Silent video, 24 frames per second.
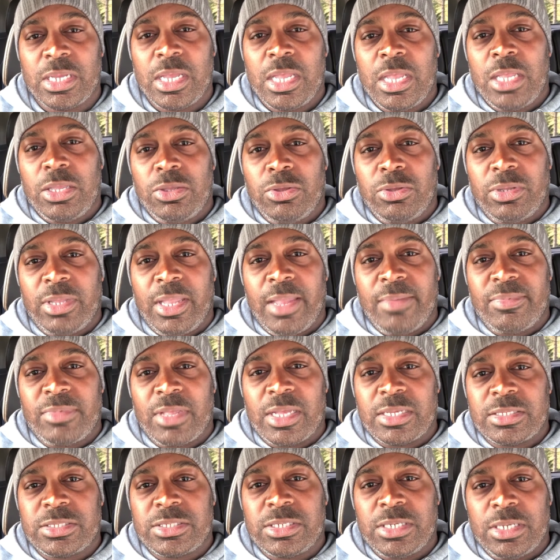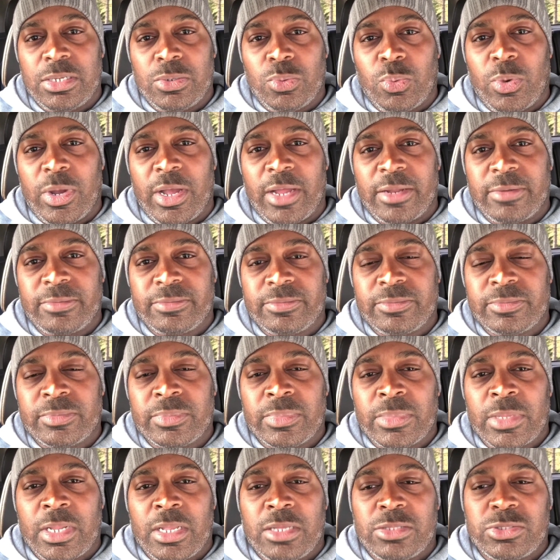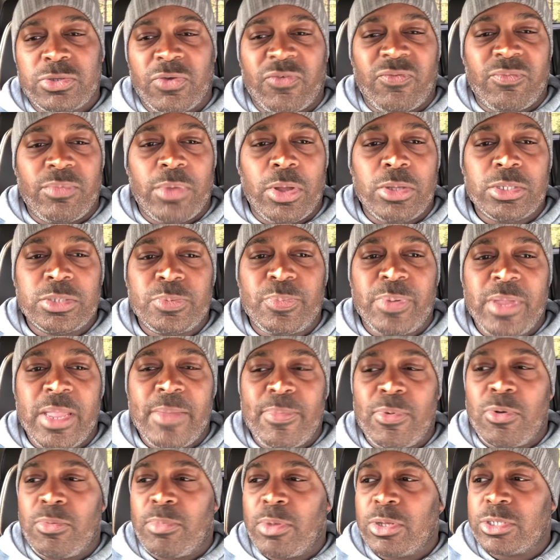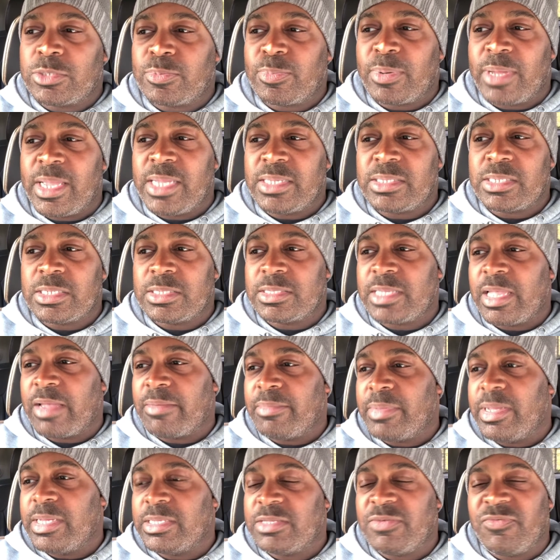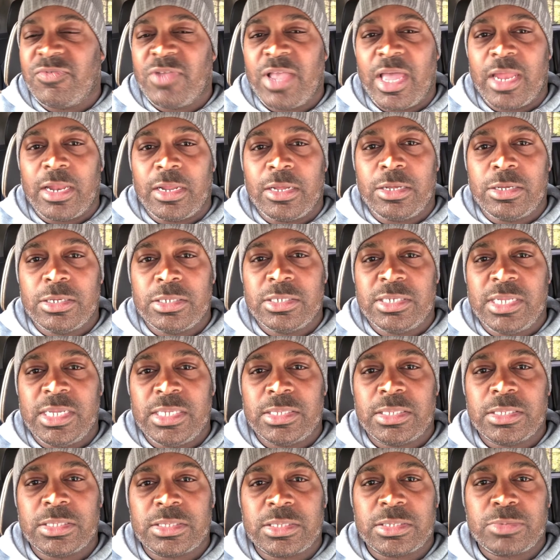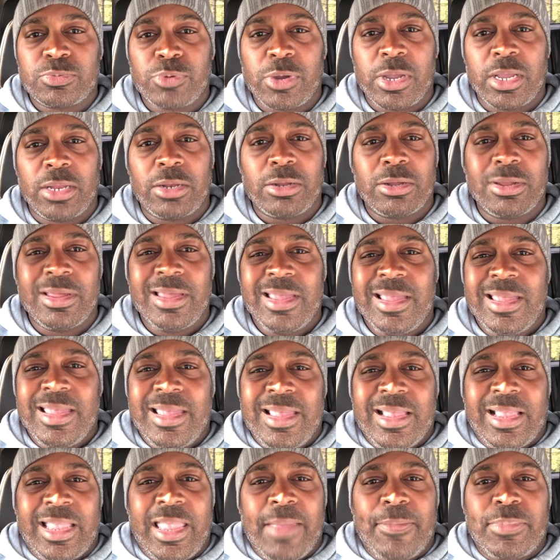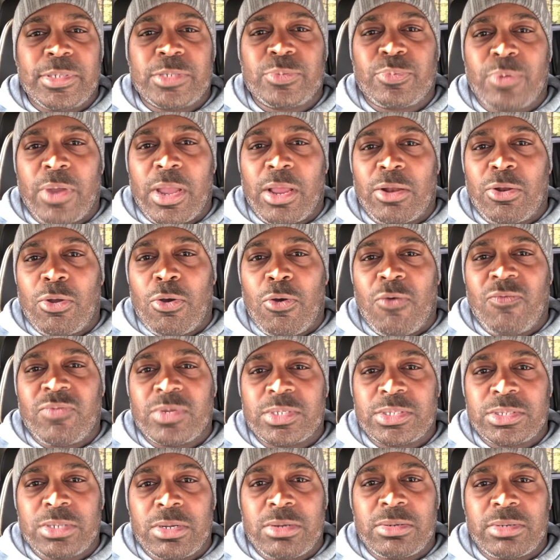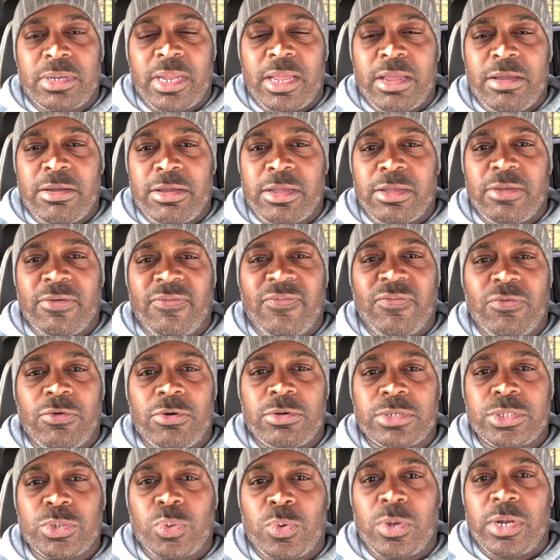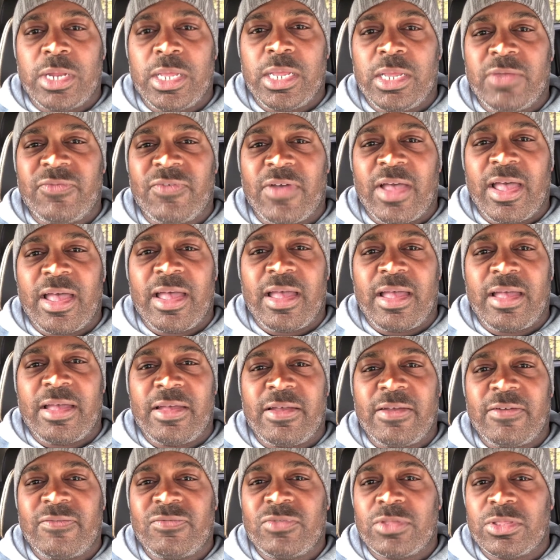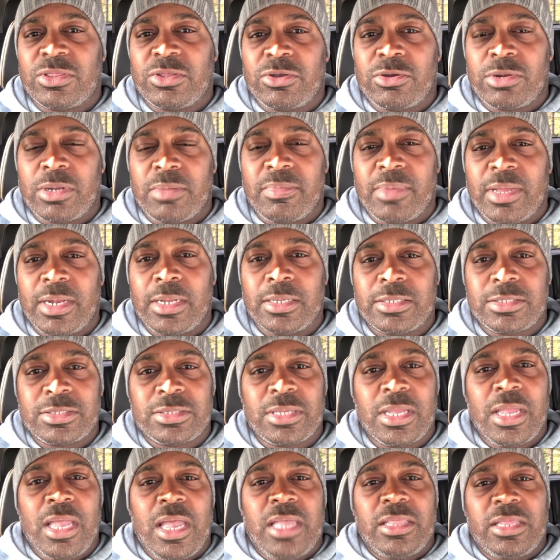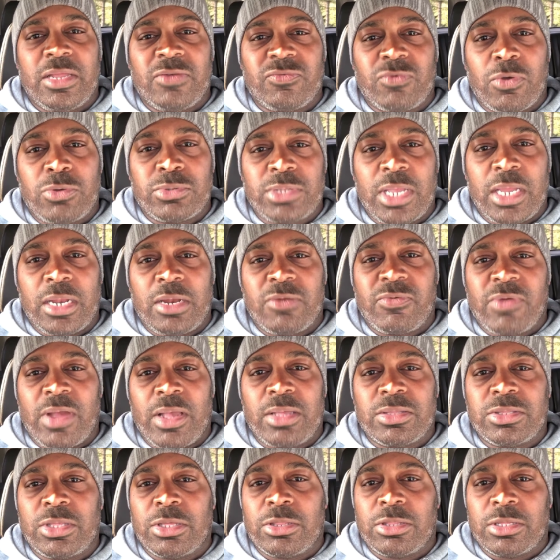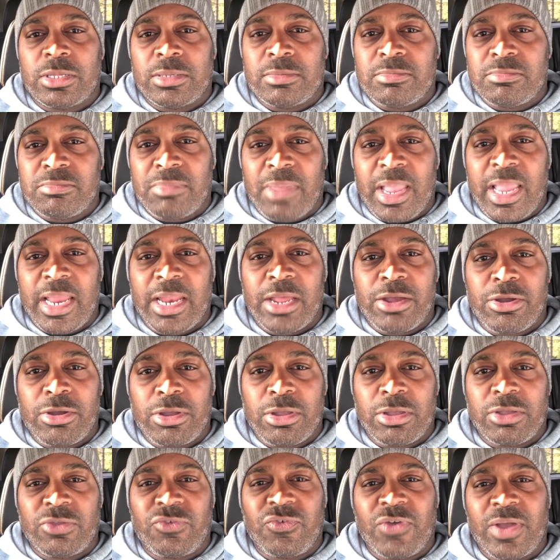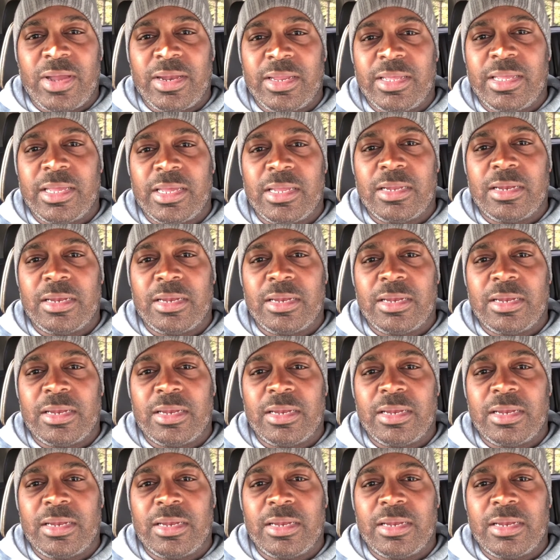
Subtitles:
you keep that seed wet. So for most people, most places, that means if you got a good, decent sprinkler, keep the sprinkler over a certain area for 25 to 30 minutes, then rotate it around to the main area you're trying to get